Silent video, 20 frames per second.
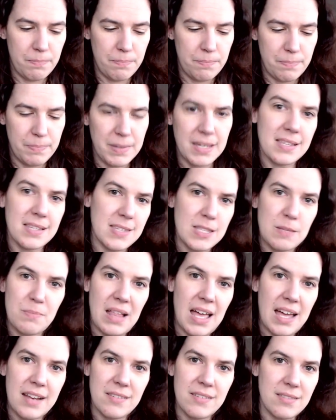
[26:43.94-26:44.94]
Because it's
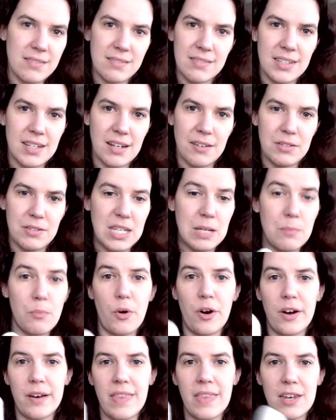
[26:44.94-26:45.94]
plaid, you need
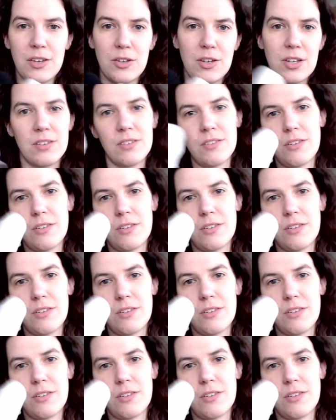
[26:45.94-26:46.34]
more, and then you can